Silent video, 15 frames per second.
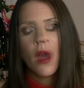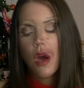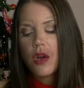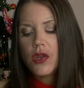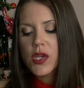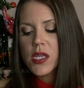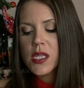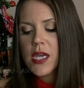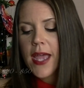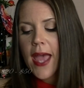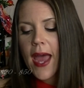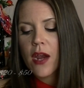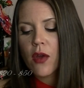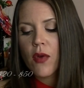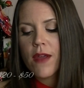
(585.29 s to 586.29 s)
Onto the
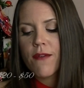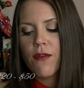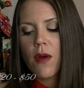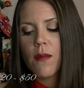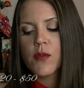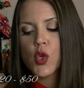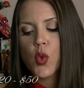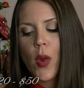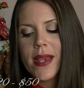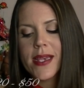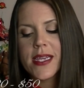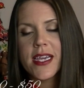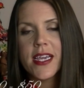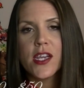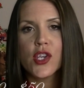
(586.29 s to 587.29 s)
category from
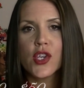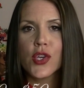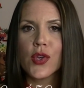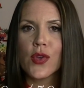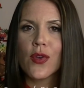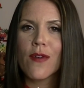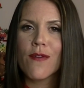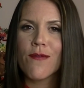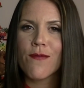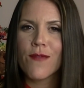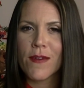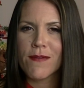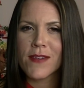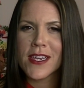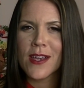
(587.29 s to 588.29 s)
20 to
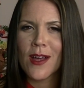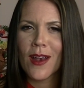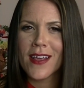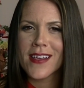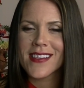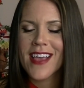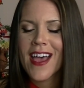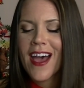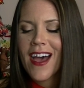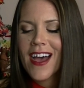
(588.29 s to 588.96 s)
$50.